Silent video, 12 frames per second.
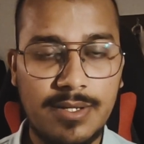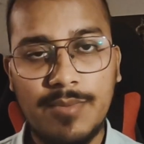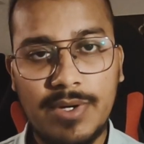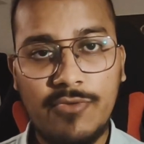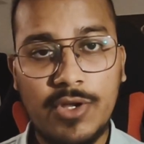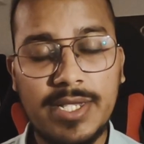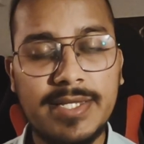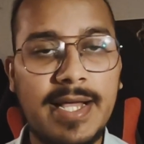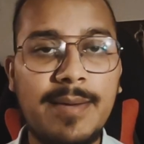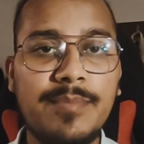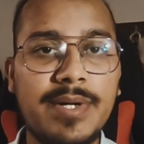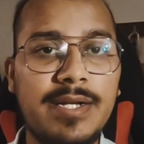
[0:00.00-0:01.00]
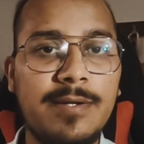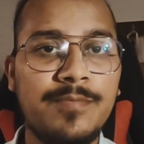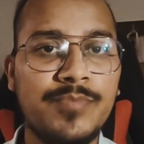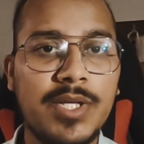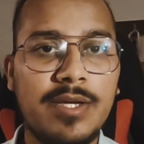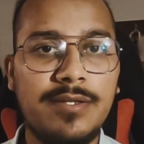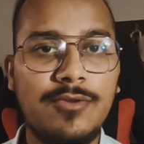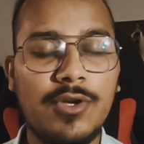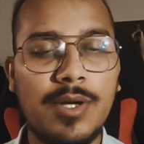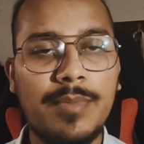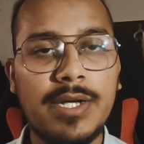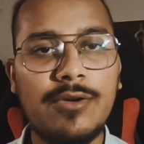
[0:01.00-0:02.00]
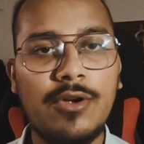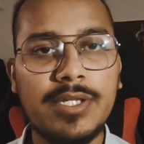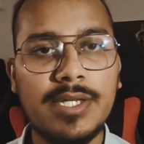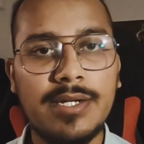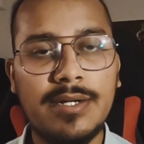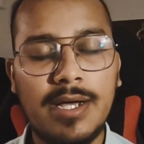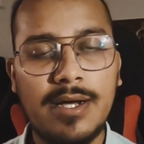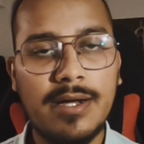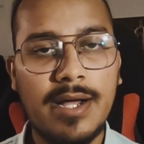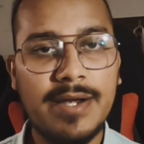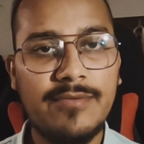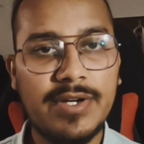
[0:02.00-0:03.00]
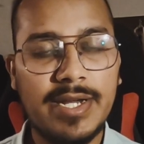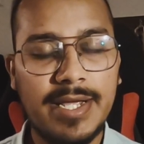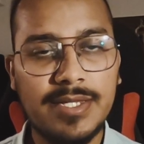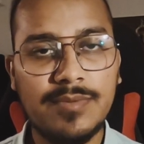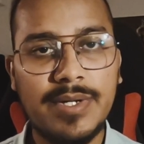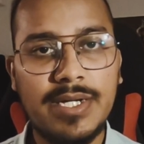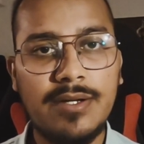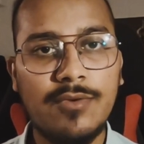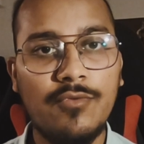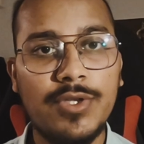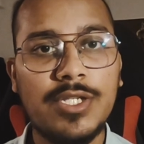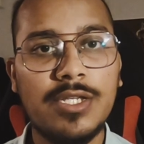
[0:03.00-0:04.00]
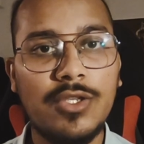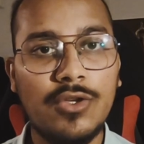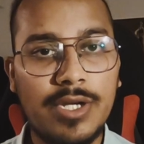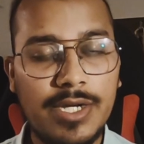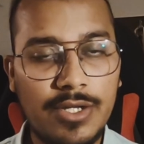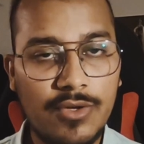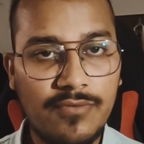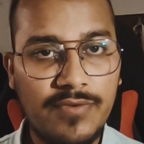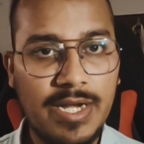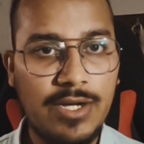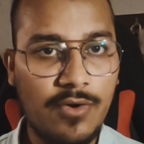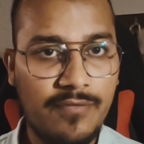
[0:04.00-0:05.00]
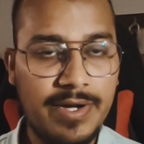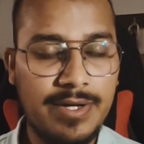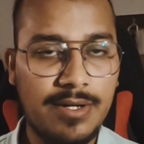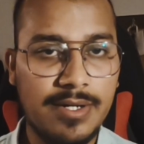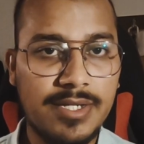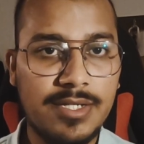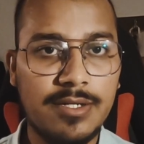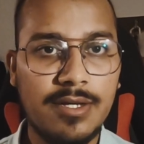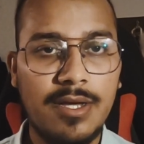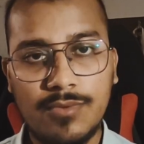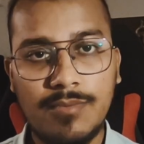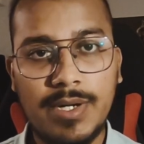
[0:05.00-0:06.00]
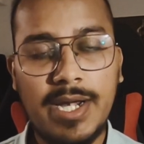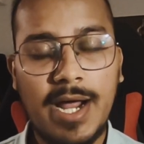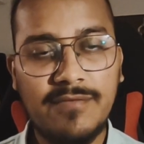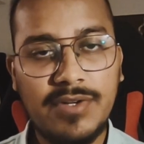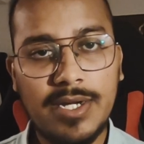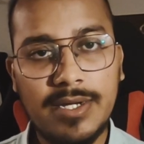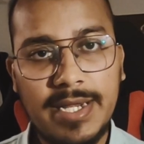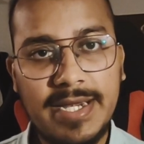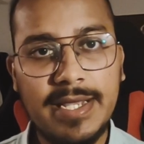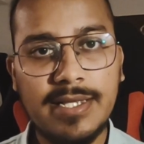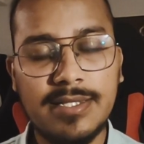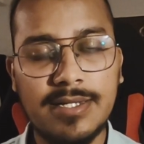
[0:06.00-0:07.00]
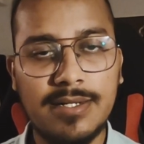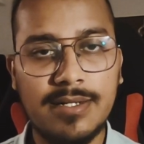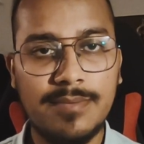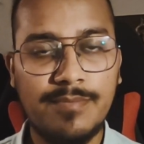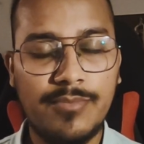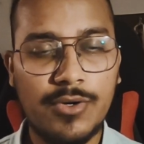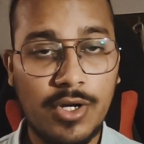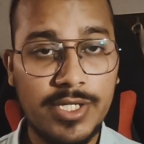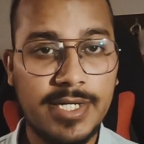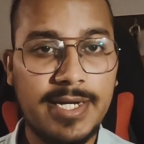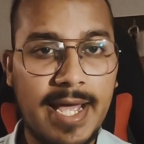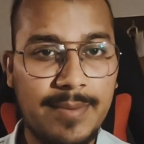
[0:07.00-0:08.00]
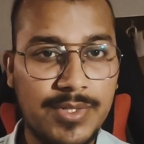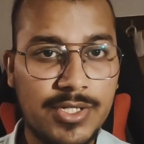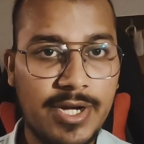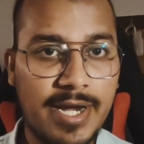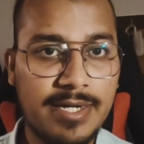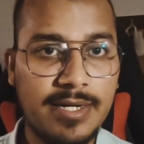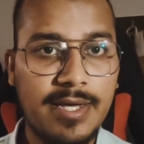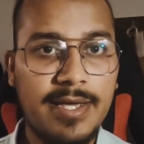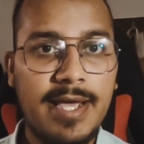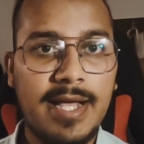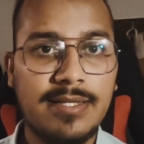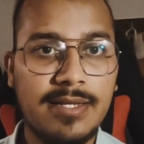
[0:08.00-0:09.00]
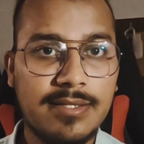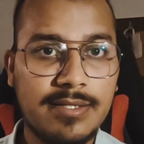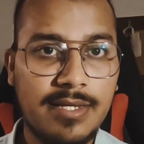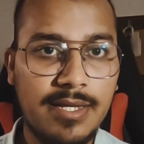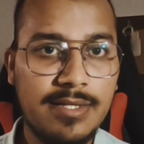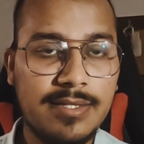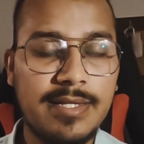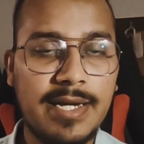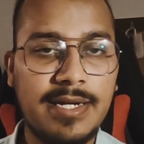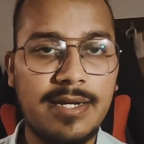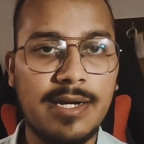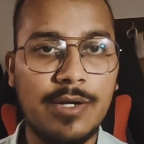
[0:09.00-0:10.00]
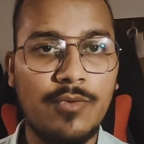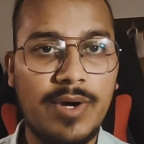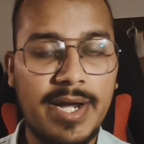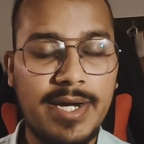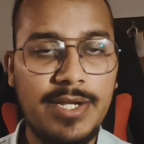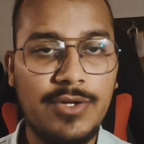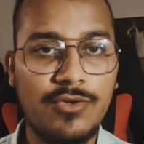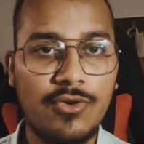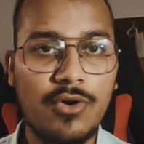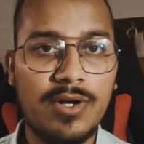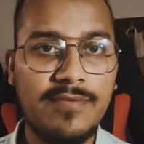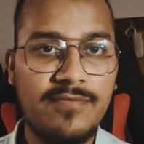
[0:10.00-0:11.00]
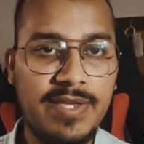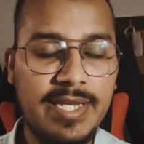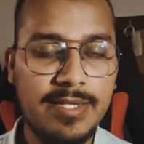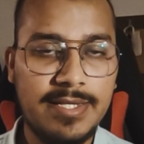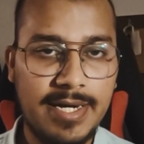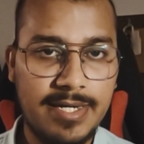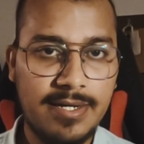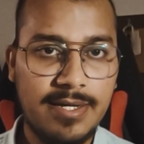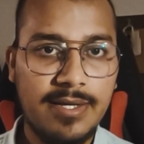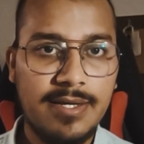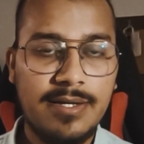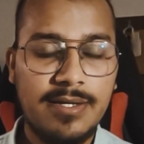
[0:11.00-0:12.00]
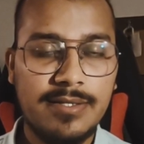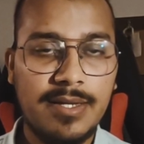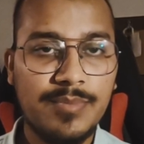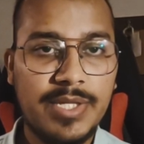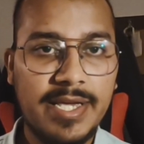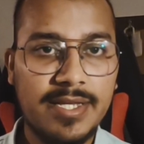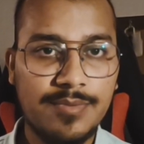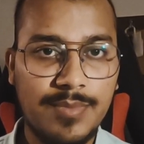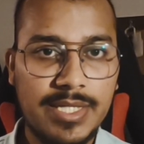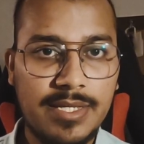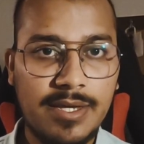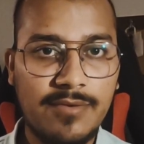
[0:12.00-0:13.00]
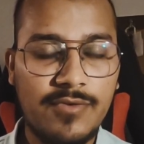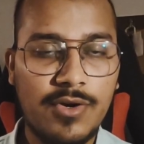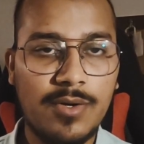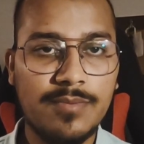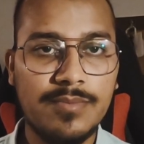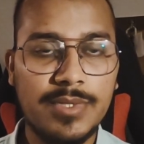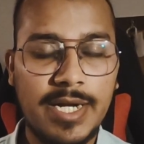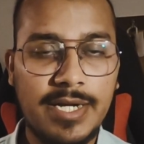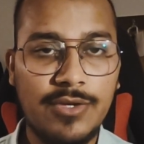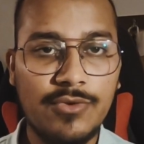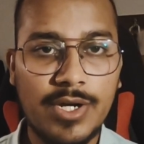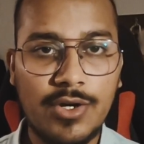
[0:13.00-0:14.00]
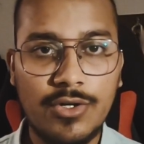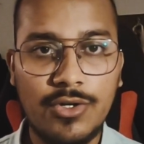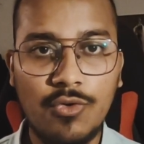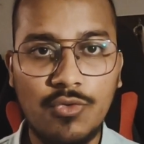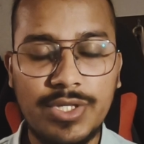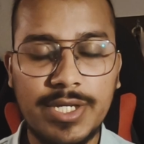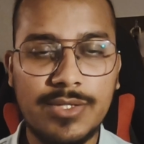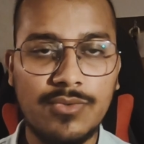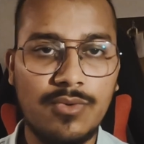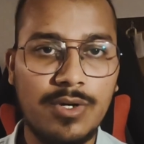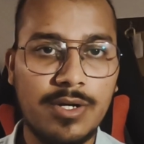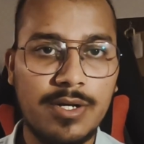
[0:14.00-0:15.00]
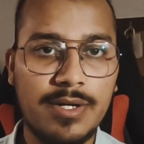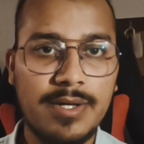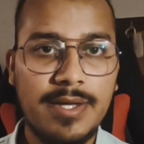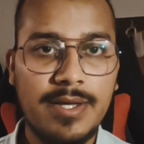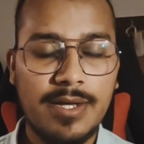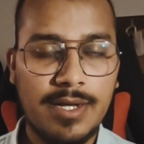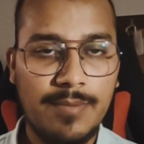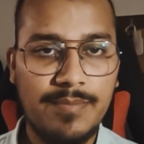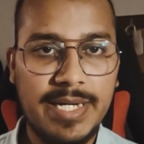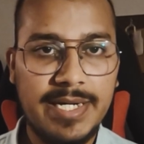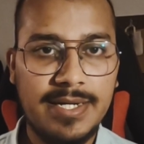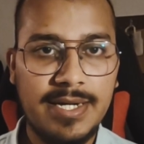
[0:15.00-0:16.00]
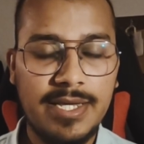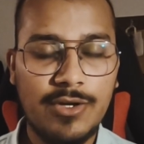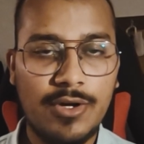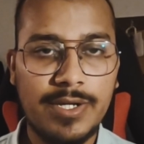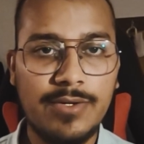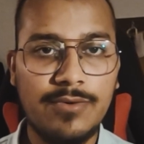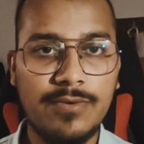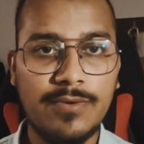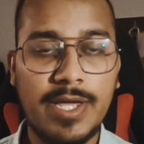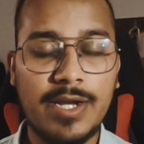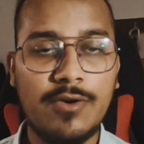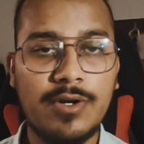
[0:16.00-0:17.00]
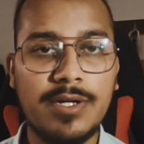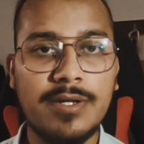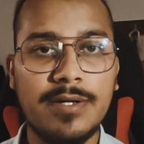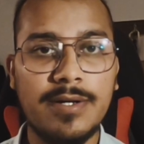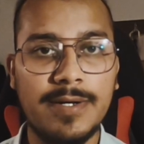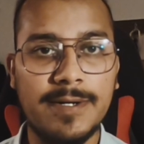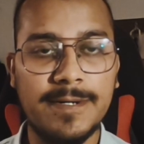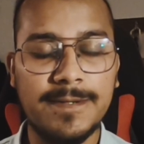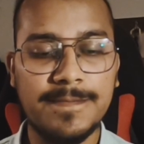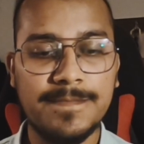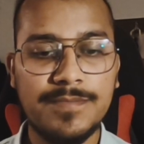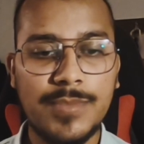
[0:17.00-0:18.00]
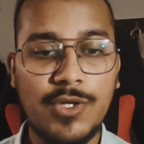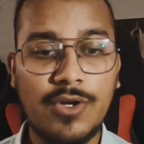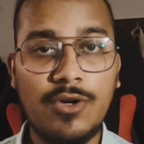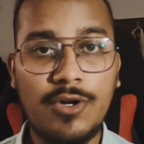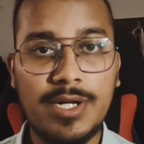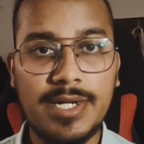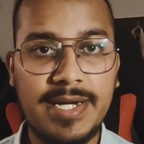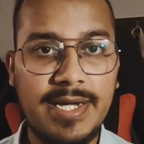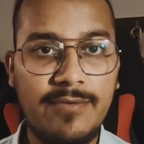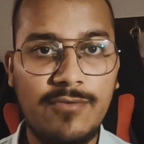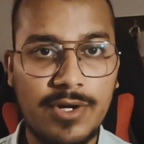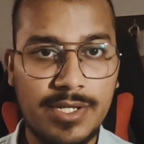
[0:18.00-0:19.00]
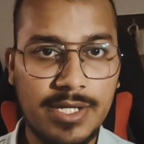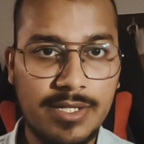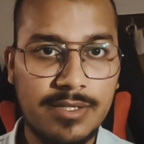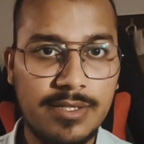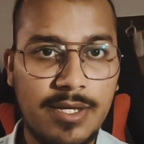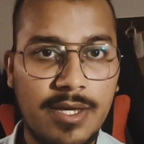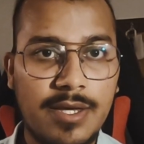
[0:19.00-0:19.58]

But for example, you come across an advertisement which is in your field of interest, but after reading the project abstract and the skills that are required, you do not feel that something is missing, from that you cannot do this work completely, or you're not ready for this.